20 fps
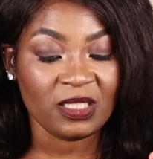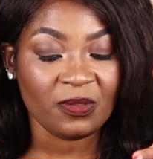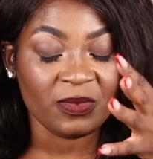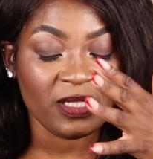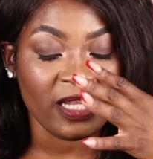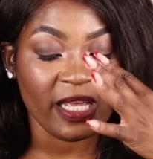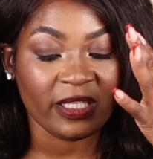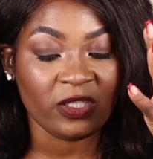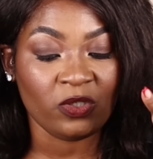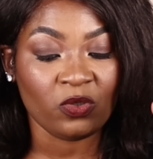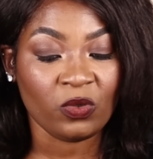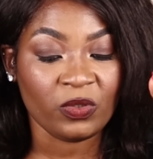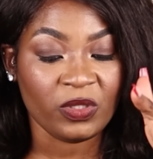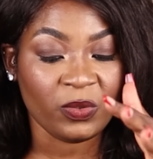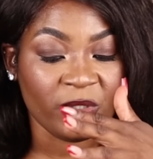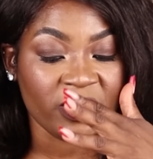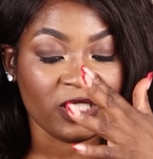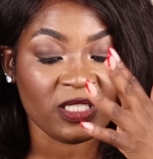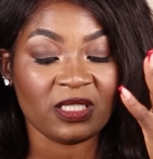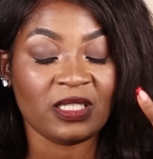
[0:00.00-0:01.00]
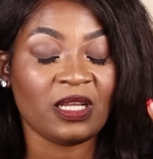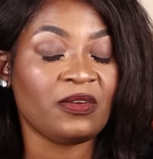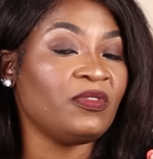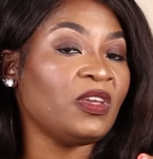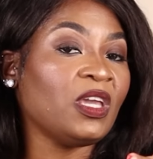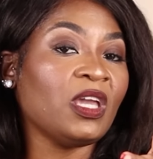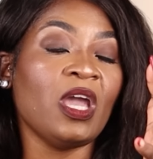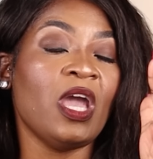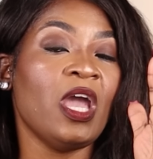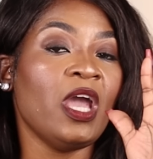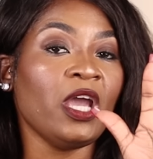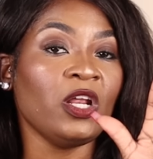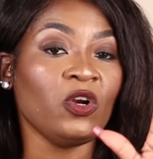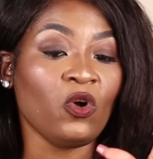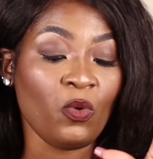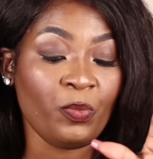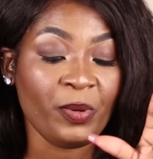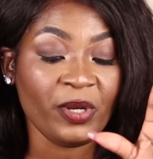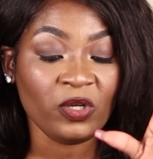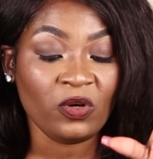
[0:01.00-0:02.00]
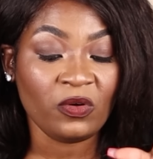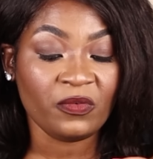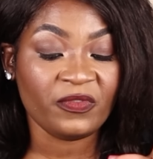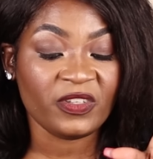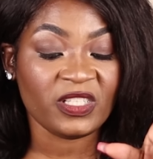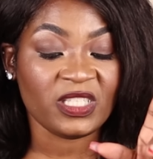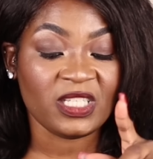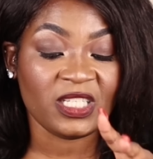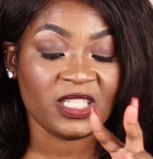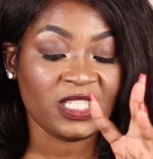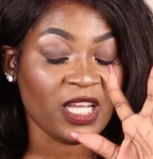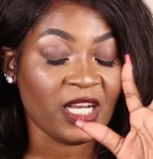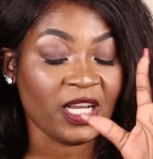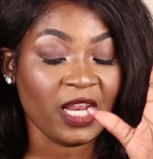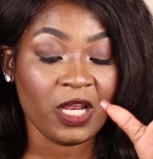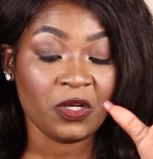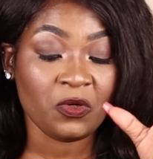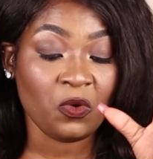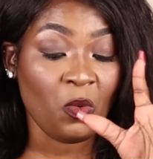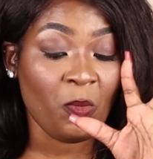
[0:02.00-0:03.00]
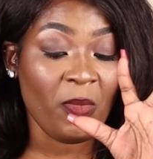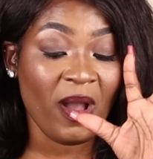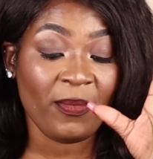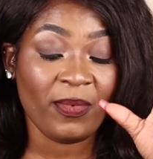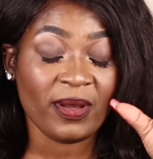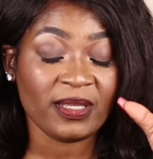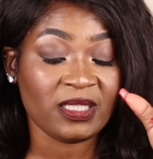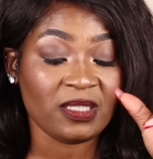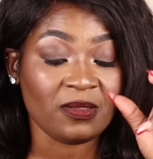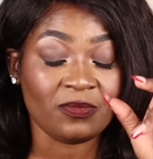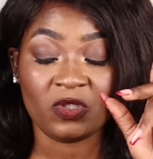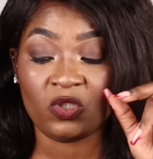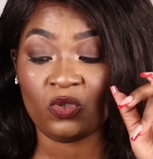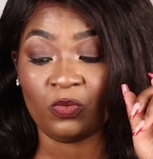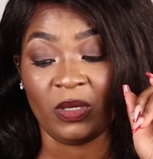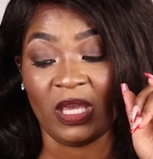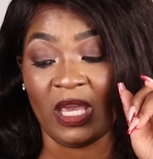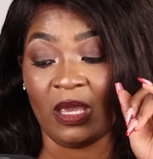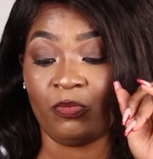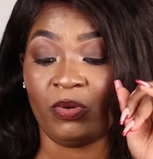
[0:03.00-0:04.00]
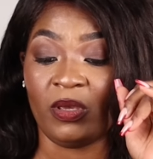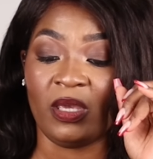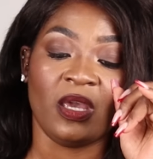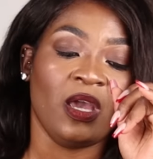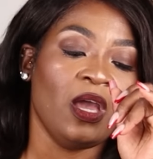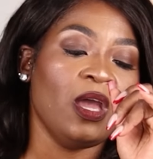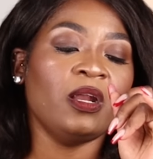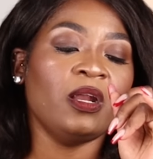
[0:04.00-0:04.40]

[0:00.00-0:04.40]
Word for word: seems like you know they were just having an open conversation and Ubaba seems to be happy.